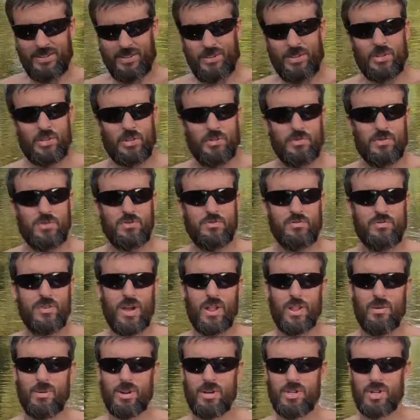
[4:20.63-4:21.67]
Those of you who
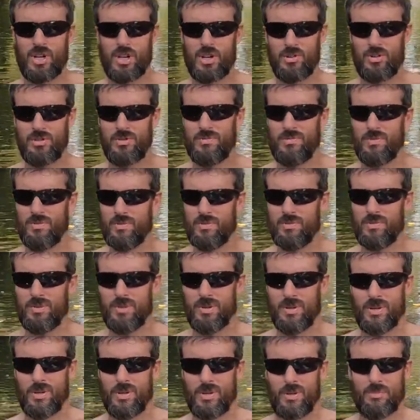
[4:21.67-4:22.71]
follow my channel
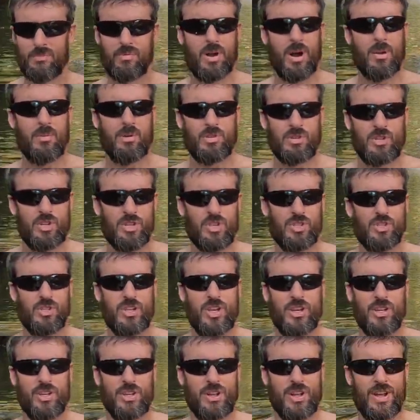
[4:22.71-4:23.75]
probably just
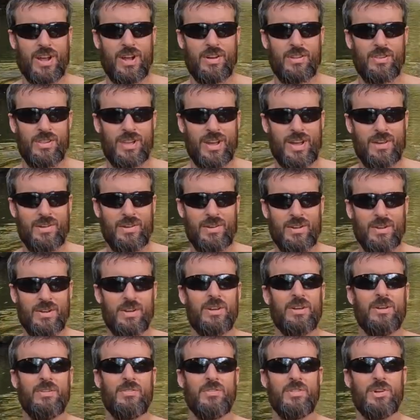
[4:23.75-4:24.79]
said it out loud.
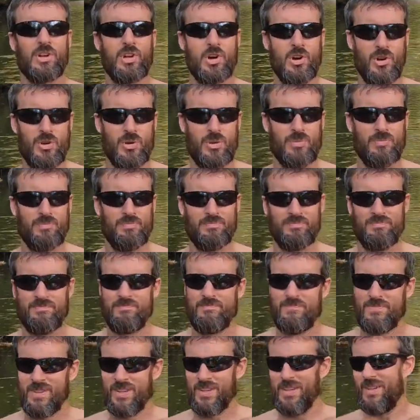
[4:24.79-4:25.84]
The Colonel.
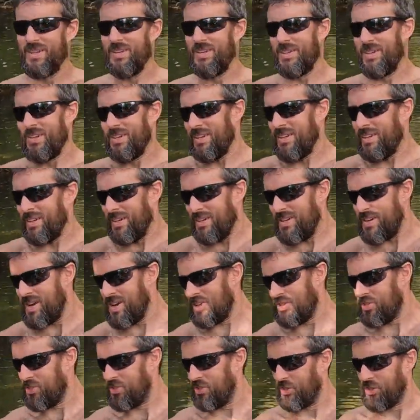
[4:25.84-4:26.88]

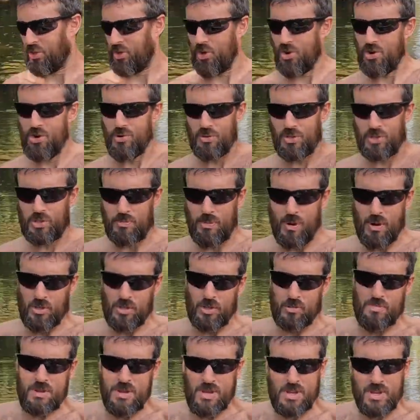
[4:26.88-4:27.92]
Yes, the Colonel was
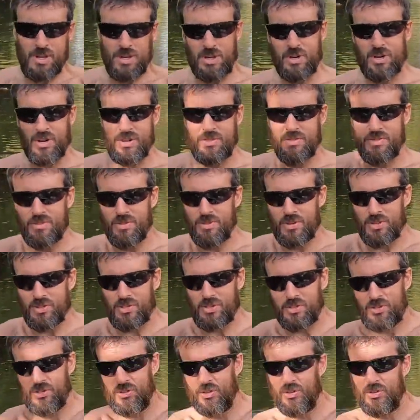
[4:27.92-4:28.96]
supposed to be on
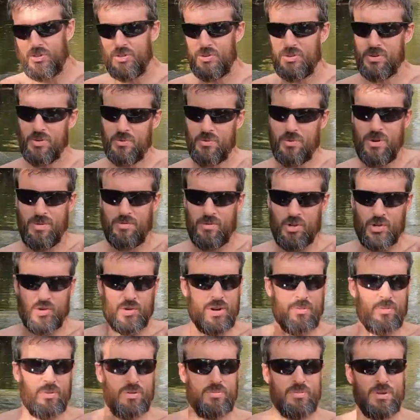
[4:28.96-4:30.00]
this little river
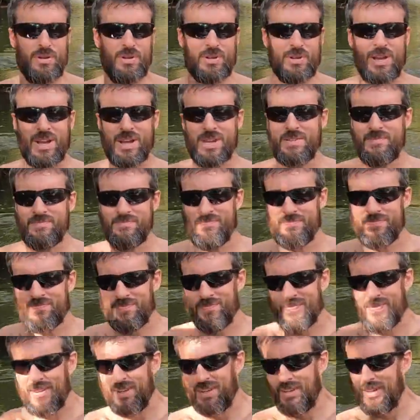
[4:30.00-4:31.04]
trip with me today.
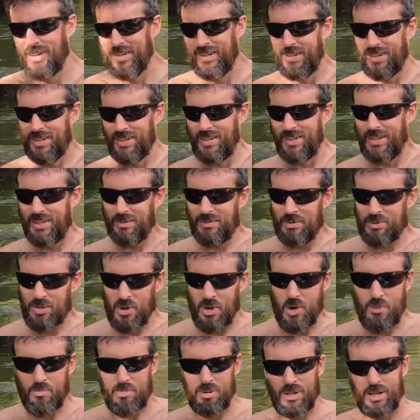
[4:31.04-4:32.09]
It was
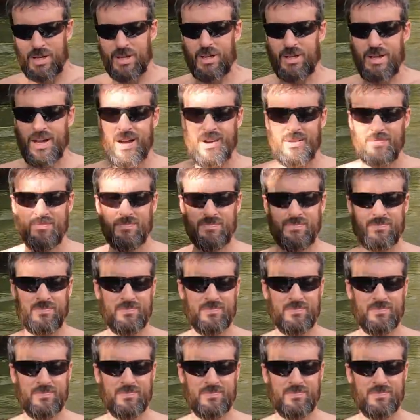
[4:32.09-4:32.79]
all planned out,